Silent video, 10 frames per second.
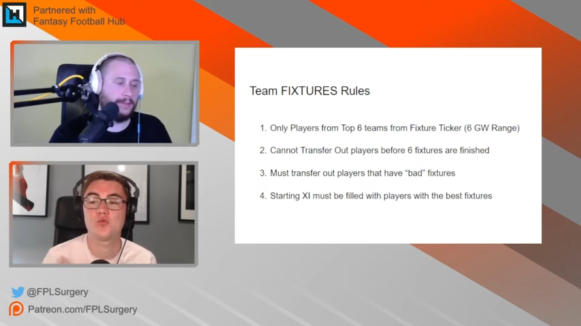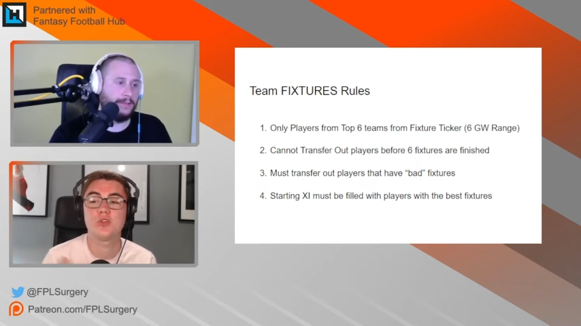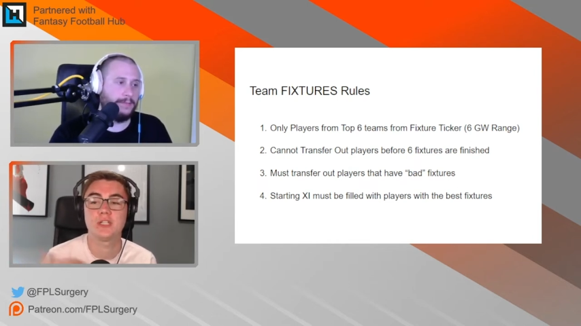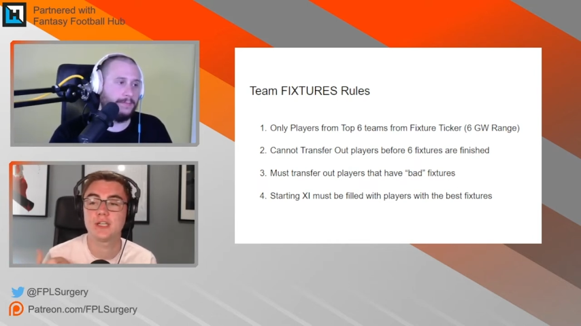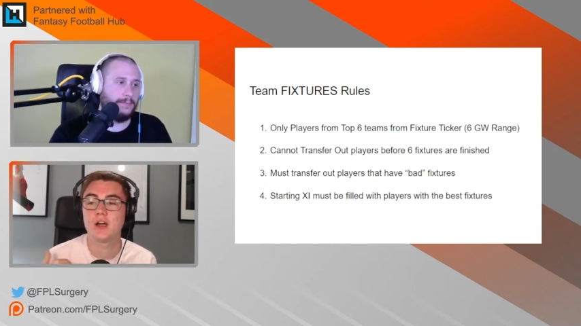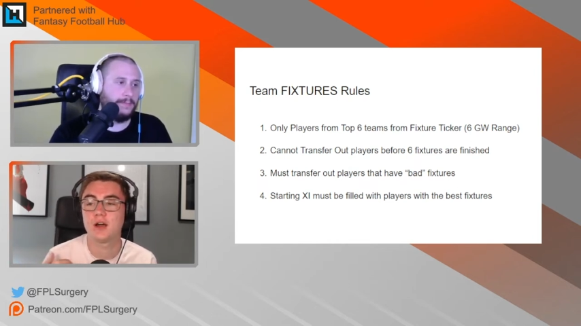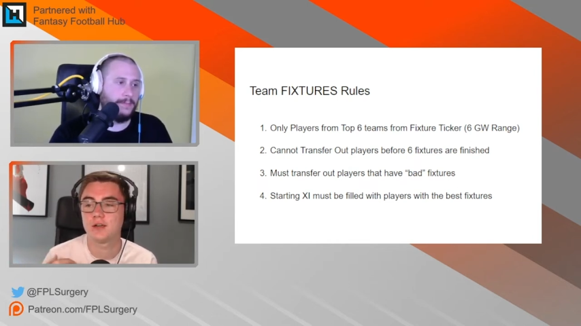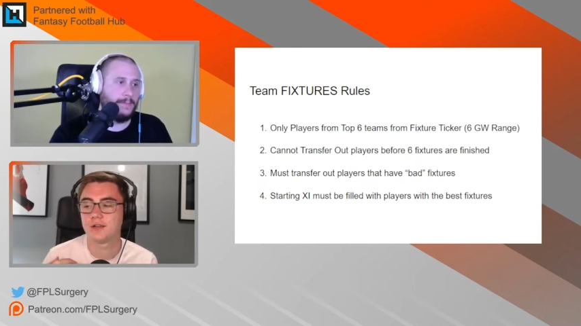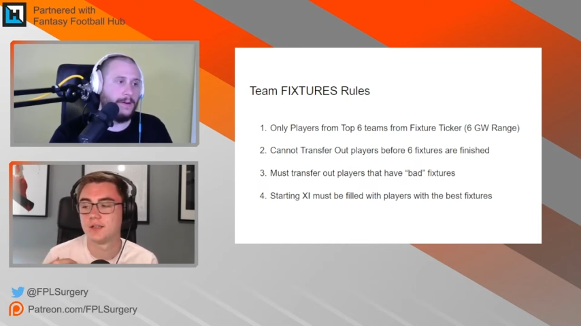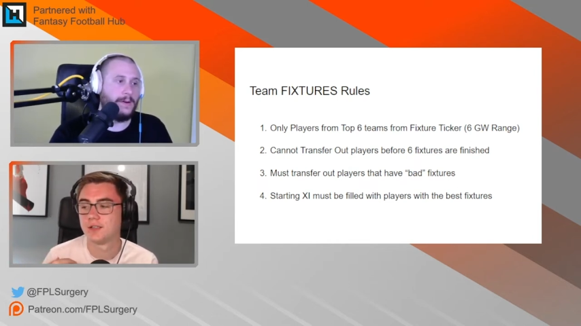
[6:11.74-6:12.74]
Speaker 1: really hard.
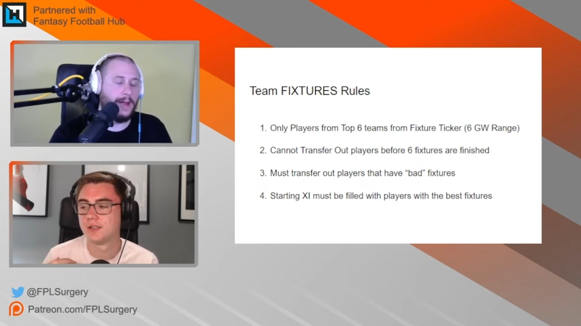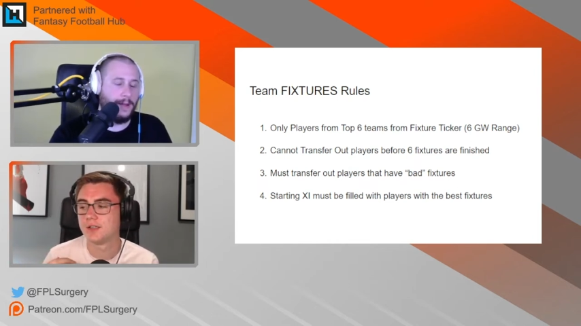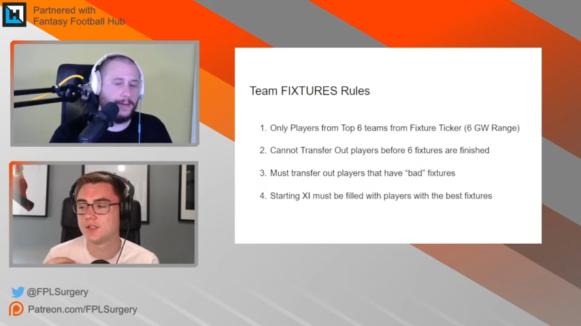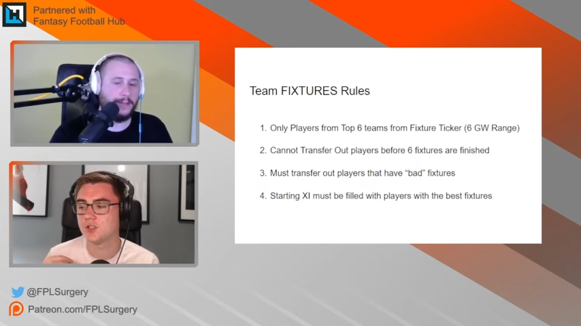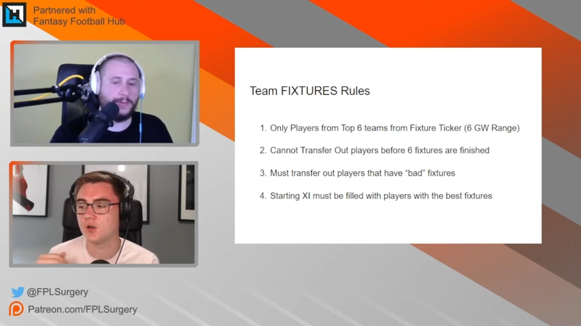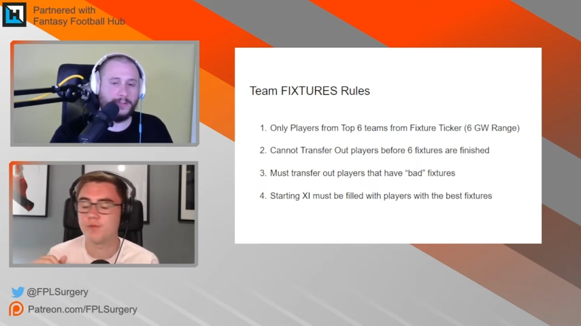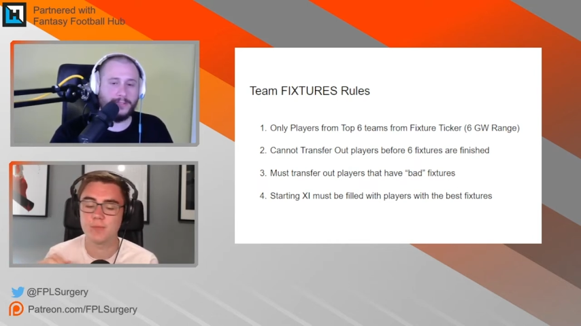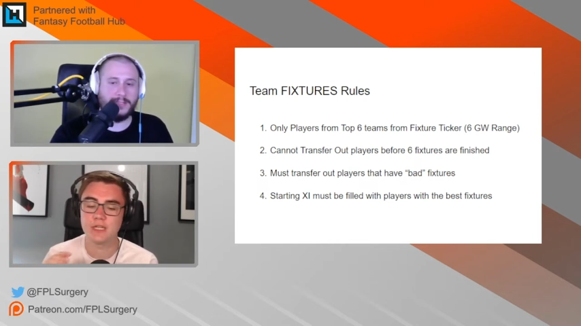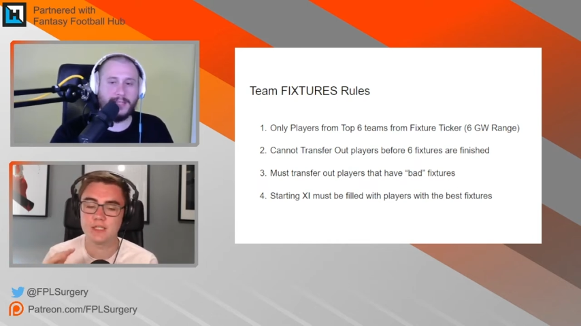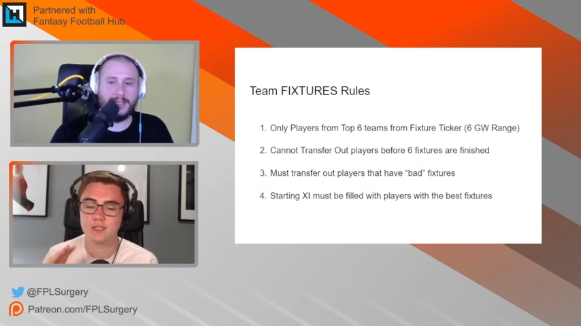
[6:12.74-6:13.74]
Okay. So if
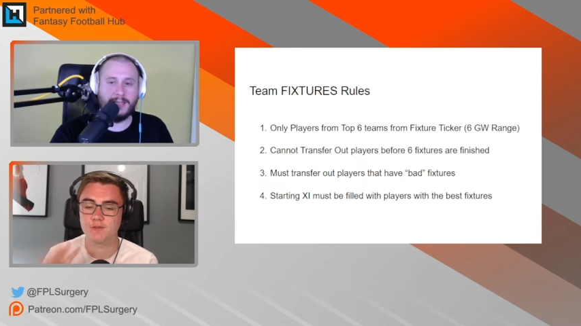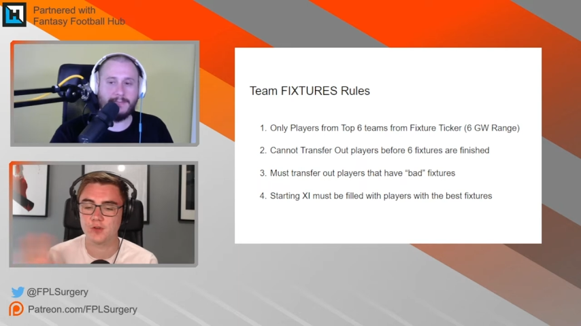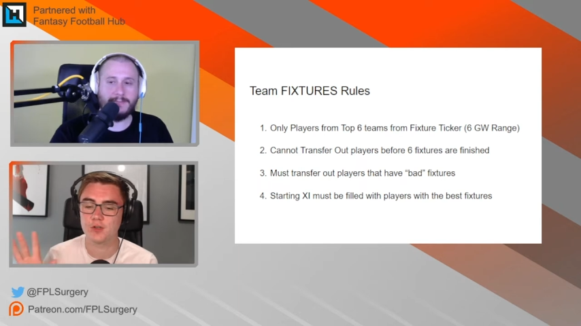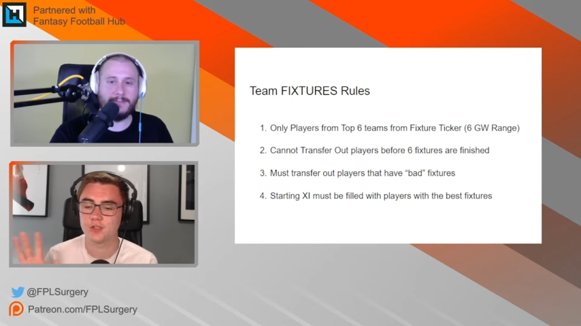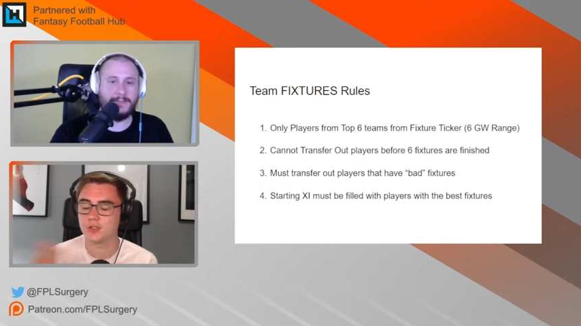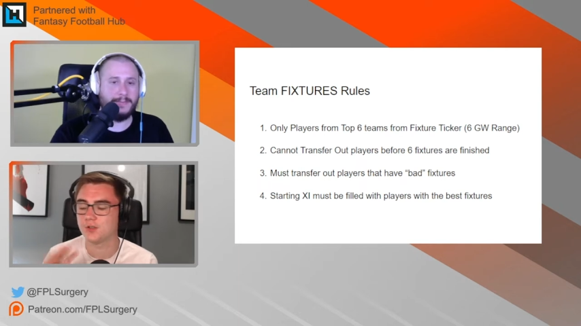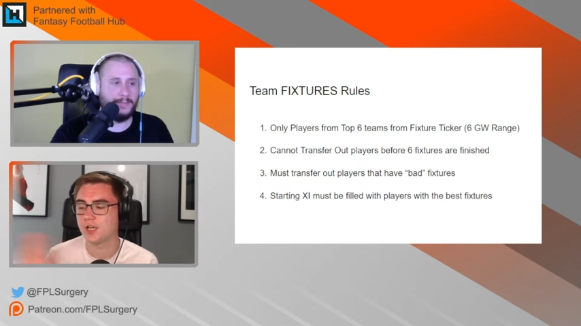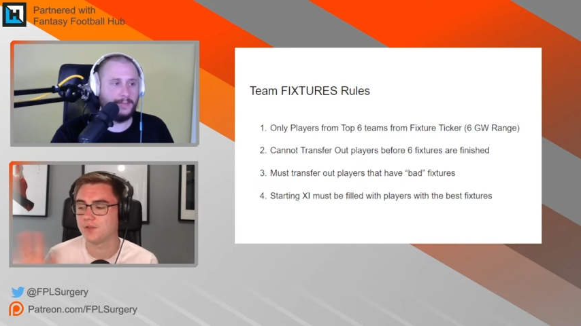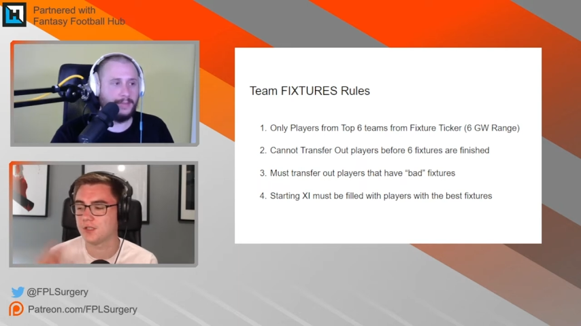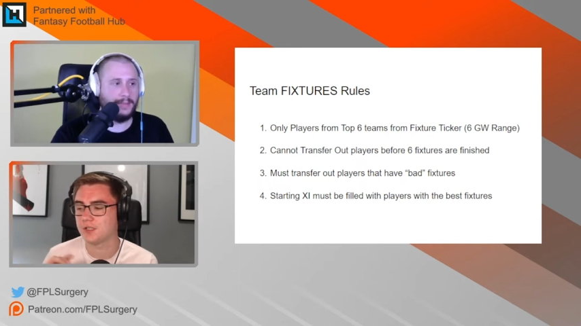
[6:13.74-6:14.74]
Billy's a fodder, you don't have
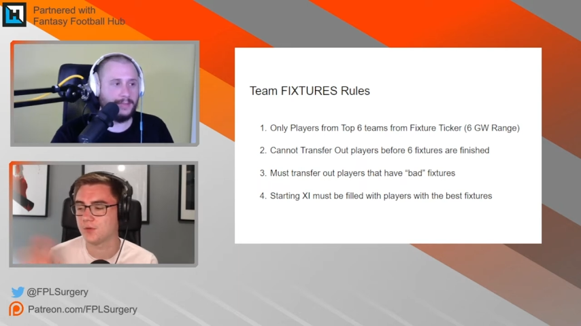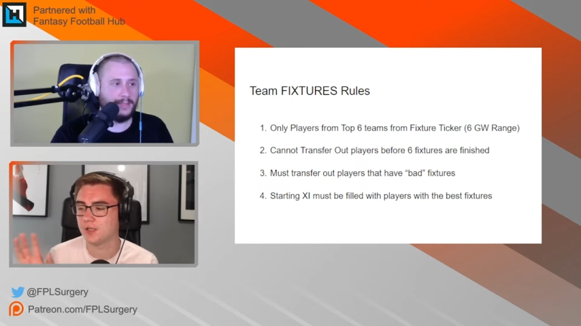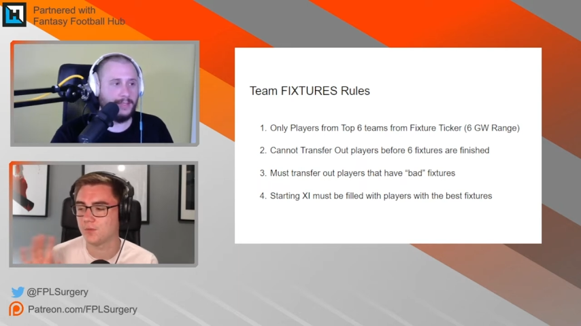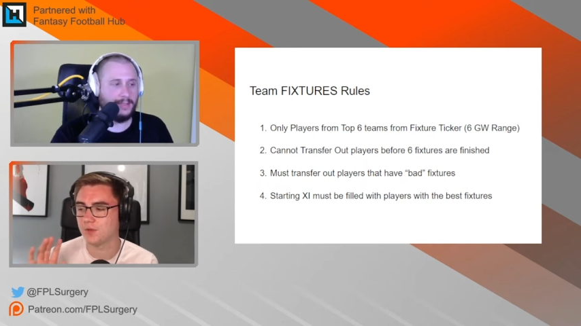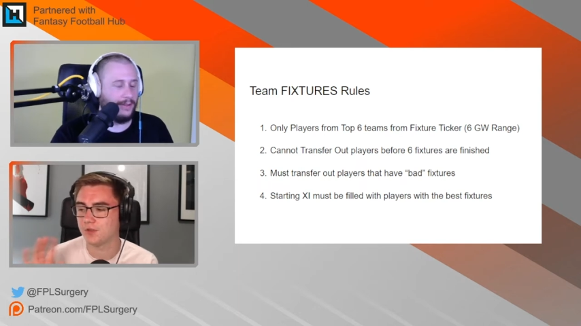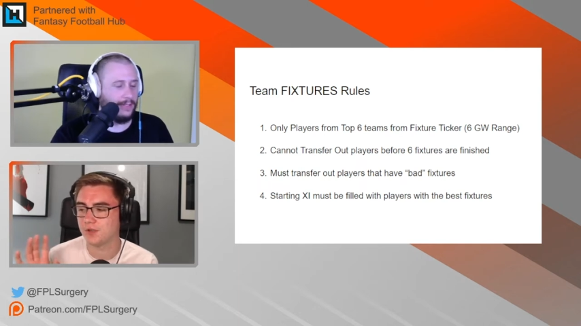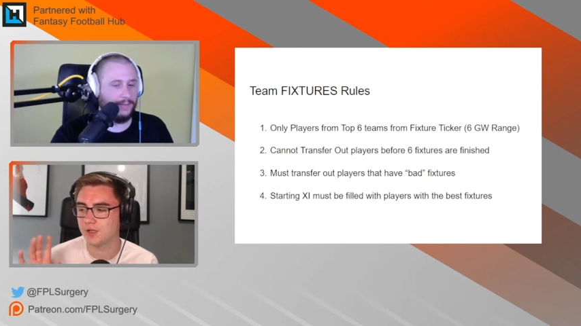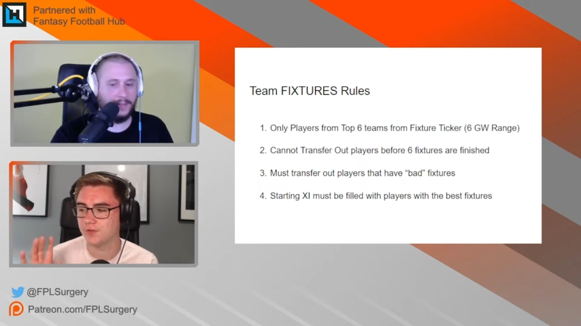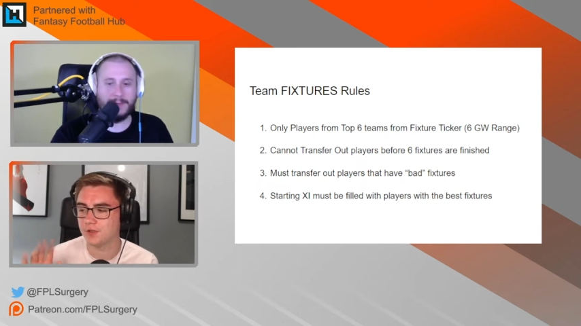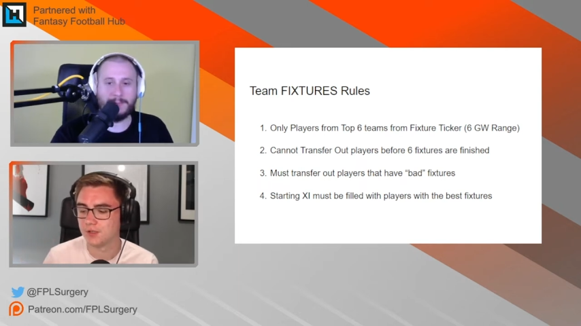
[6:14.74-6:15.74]
to deal with him that's with your
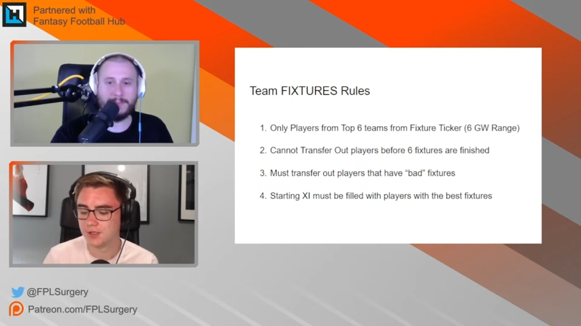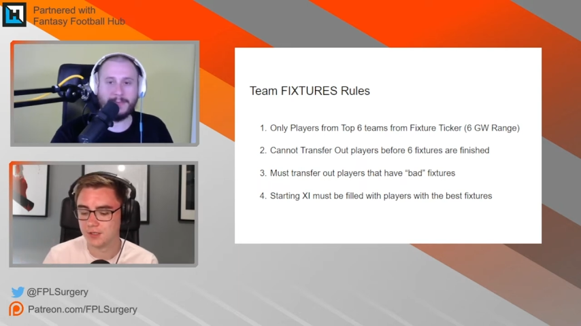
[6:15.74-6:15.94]
eleven.